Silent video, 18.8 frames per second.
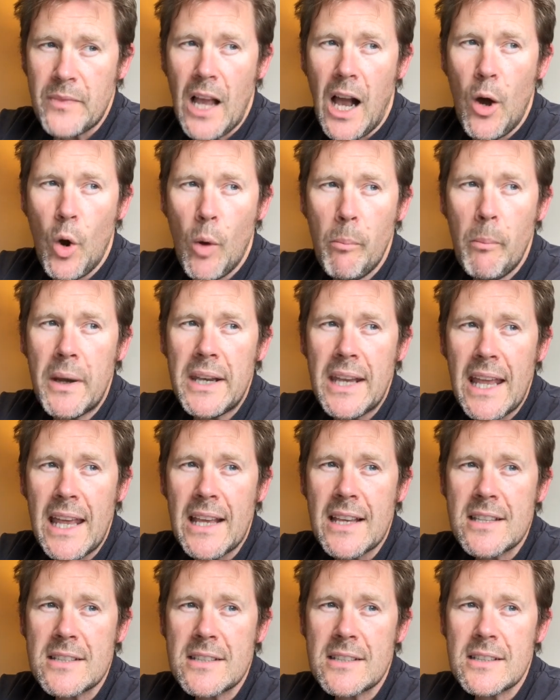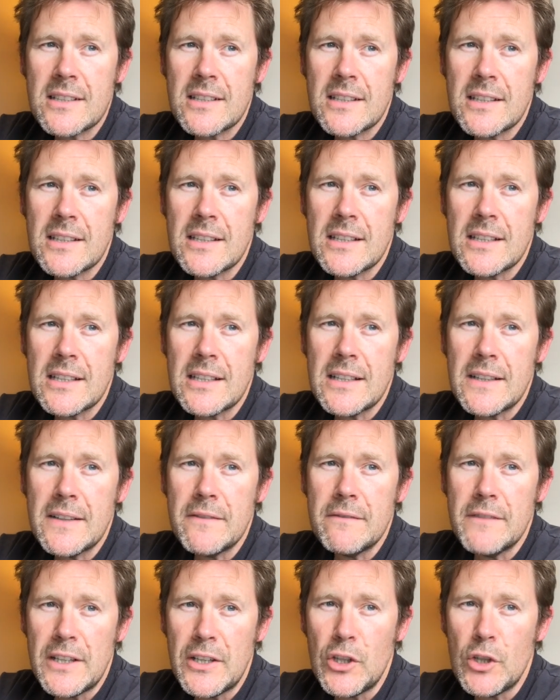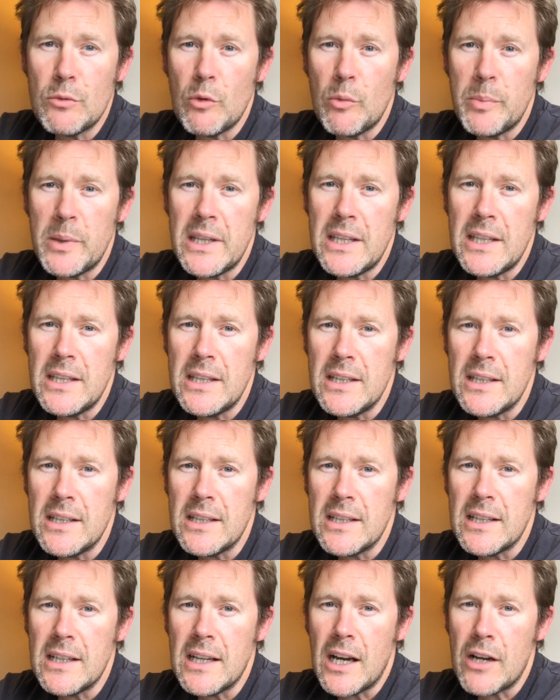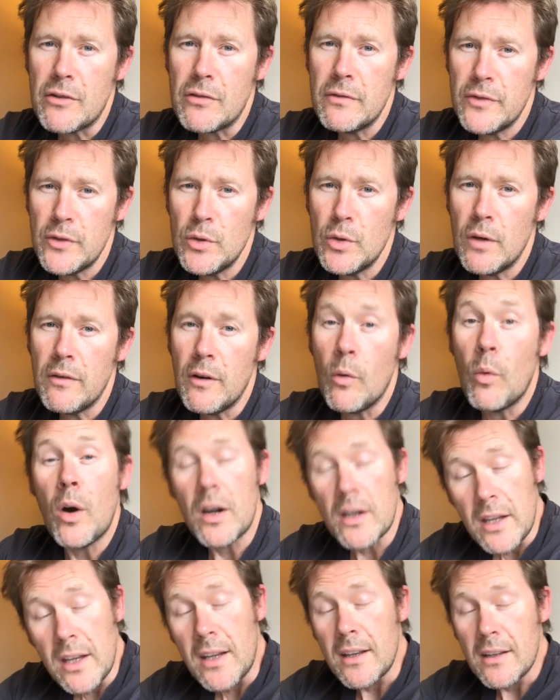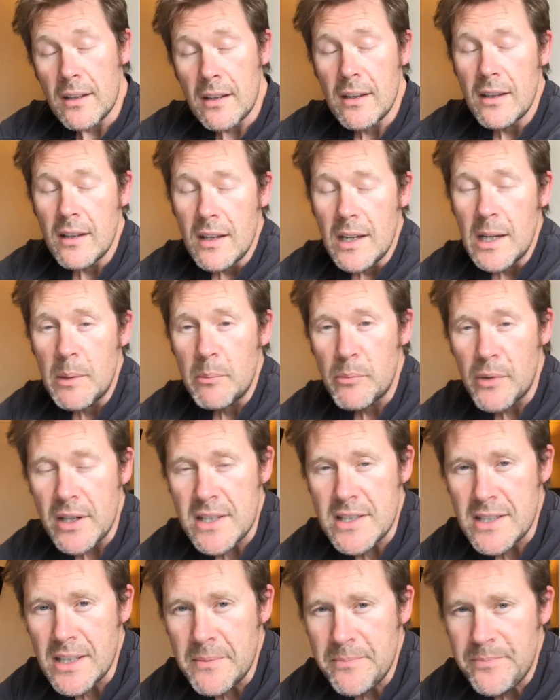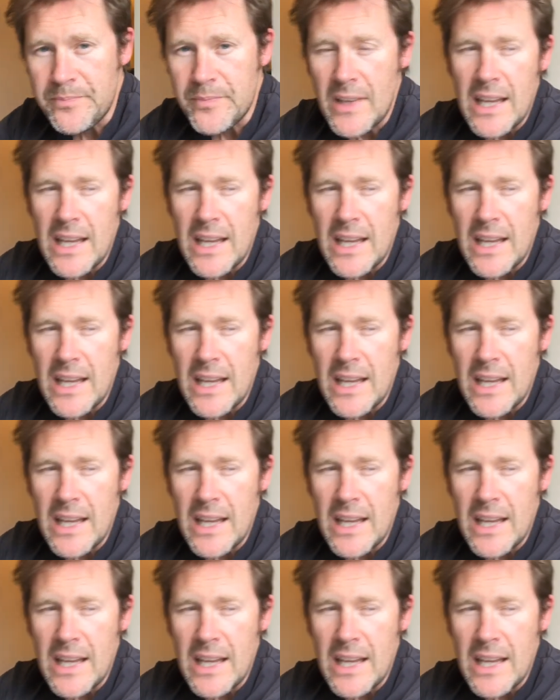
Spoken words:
I hope my next video will be a review of a working Princeton.